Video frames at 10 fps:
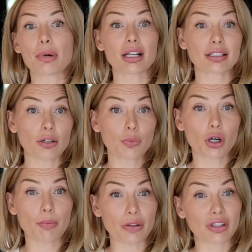But I talk
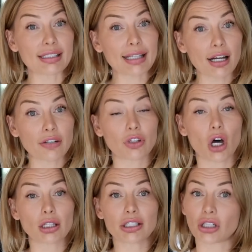more about this kind of
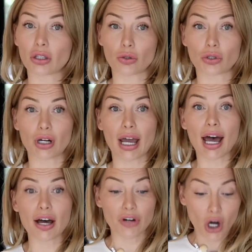knowledge that you should have